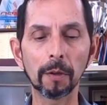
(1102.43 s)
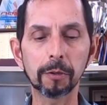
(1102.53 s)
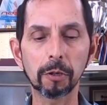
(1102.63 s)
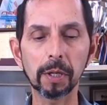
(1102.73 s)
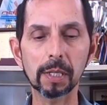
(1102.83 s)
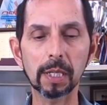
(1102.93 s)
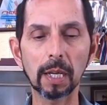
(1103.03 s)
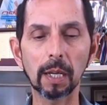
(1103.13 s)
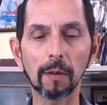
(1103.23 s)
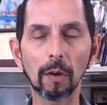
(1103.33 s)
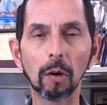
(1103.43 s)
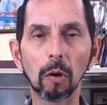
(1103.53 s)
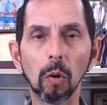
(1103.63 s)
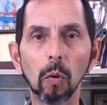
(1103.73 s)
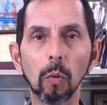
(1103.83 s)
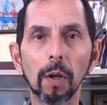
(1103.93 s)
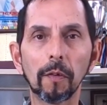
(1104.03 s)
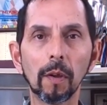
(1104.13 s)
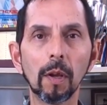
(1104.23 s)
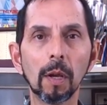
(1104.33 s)
On the touring settings, our goal
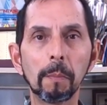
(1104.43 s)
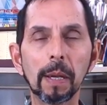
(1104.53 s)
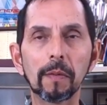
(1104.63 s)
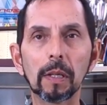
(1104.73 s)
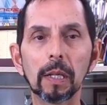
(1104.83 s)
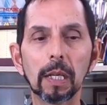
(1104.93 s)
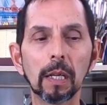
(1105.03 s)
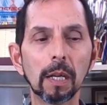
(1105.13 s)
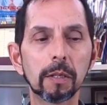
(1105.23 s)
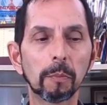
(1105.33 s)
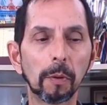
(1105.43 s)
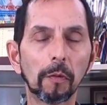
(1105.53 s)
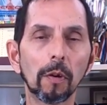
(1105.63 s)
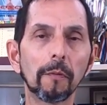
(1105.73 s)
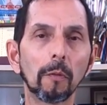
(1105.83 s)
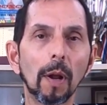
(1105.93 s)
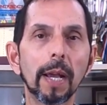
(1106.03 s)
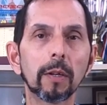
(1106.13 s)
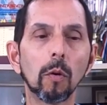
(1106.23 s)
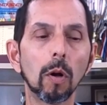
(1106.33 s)
was basically to preserve the
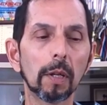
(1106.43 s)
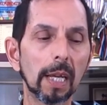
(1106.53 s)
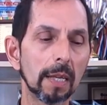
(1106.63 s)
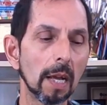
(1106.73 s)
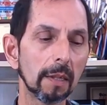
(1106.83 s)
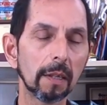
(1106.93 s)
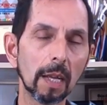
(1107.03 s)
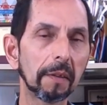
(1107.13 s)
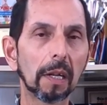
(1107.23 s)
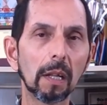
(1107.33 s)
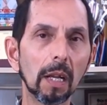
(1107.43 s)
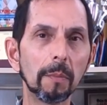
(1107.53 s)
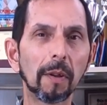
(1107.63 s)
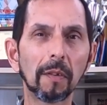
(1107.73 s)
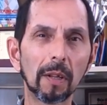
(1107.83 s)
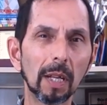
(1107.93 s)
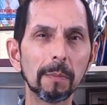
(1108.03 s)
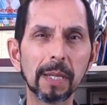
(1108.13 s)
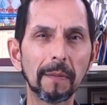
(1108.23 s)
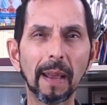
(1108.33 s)
ride quality, and not the club, because the
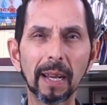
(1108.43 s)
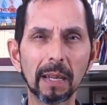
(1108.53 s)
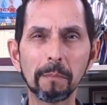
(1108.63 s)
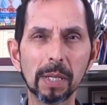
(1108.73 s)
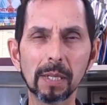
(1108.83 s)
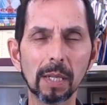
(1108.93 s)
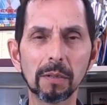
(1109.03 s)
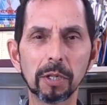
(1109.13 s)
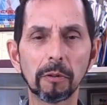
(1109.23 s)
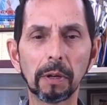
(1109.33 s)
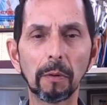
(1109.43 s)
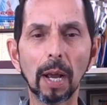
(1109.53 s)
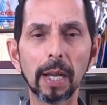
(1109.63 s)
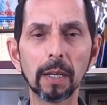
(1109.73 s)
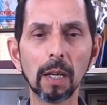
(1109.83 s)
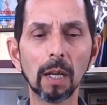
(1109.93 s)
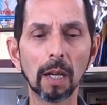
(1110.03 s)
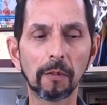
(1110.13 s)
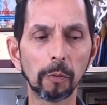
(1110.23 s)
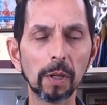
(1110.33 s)
clubs have that kind of busy, jittery ride.
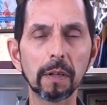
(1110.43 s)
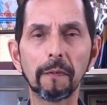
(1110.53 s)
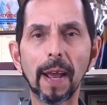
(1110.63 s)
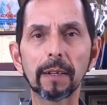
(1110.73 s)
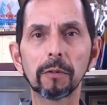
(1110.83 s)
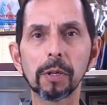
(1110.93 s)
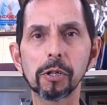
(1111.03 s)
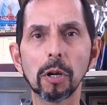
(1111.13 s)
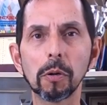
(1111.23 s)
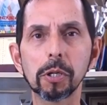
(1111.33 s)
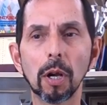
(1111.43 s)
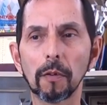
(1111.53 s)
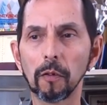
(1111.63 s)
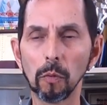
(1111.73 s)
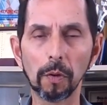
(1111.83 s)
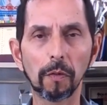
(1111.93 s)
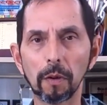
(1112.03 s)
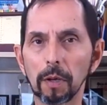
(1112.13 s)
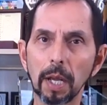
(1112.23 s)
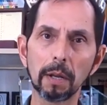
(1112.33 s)
It's really the factory Showa shocks, the ones
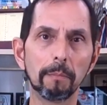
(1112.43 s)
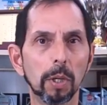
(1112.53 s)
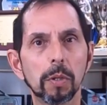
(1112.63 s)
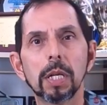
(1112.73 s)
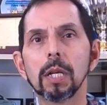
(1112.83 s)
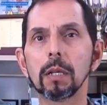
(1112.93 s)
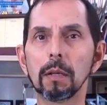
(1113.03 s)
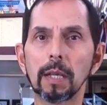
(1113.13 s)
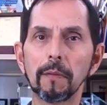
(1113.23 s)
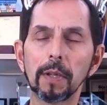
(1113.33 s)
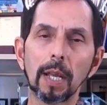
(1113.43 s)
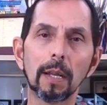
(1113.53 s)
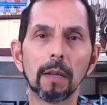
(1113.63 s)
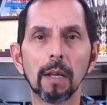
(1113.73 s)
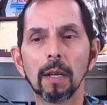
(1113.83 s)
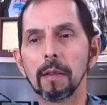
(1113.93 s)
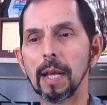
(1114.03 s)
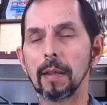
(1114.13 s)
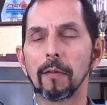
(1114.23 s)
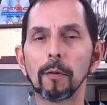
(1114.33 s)
that are kind of boaty and give it
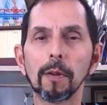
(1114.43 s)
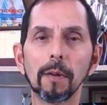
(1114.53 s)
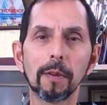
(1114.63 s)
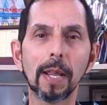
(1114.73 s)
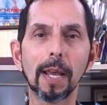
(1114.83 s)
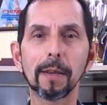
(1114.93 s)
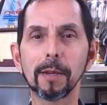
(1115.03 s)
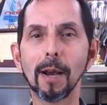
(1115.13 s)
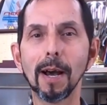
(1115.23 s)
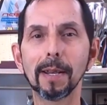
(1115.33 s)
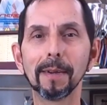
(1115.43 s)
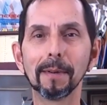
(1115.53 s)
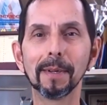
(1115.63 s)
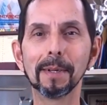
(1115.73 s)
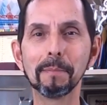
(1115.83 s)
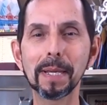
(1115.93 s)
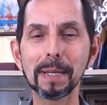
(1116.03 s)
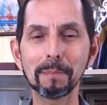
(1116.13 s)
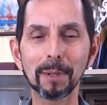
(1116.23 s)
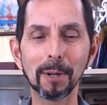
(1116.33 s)
that sort of that yacht
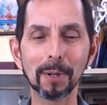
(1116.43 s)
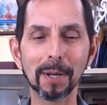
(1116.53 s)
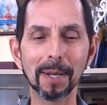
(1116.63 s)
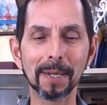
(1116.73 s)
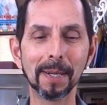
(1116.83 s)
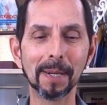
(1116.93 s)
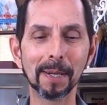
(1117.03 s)
meme going on.